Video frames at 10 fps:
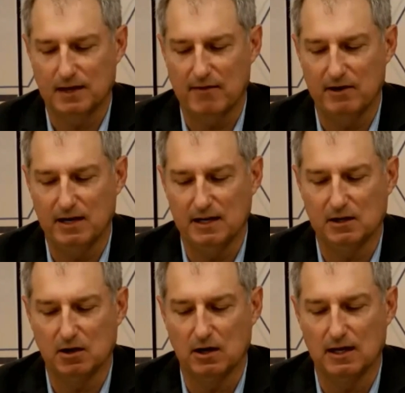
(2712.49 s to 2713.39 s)
having any
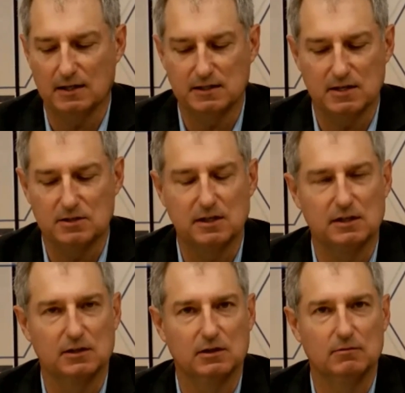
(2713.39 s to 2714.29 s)
cardiac
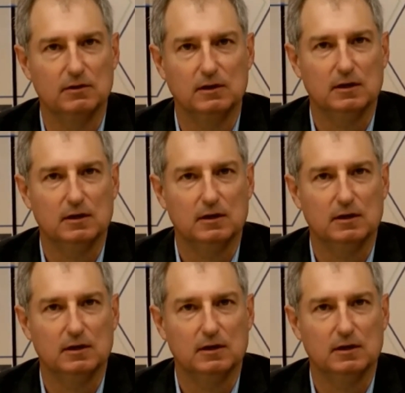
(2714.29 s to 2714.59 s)
testing or